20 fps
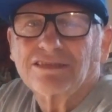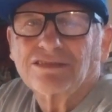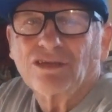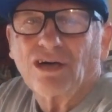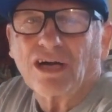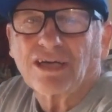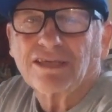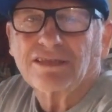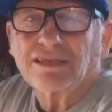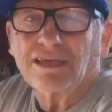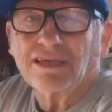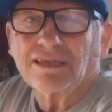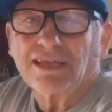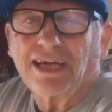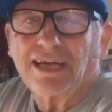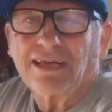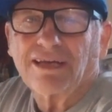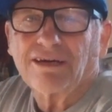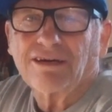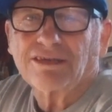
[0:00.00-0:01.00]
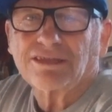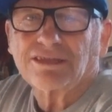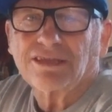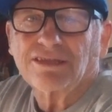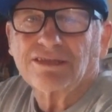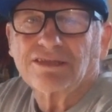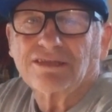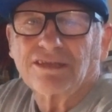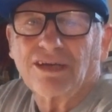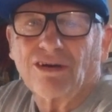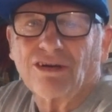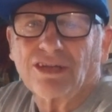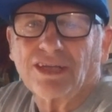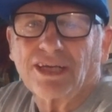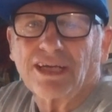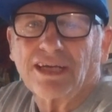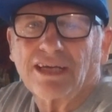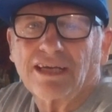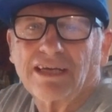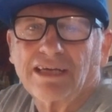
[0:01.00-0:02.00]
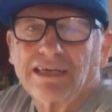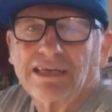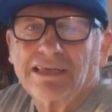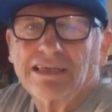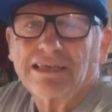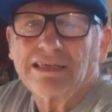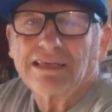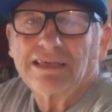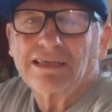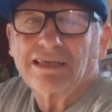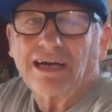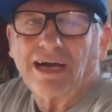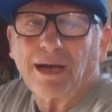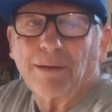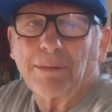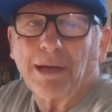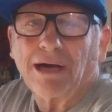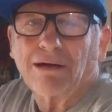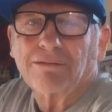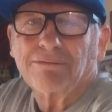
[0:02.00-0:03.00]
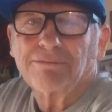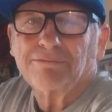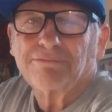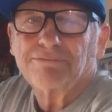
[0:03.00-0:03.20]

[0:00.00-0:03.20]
Talk to you later. Sincerely, I'm out.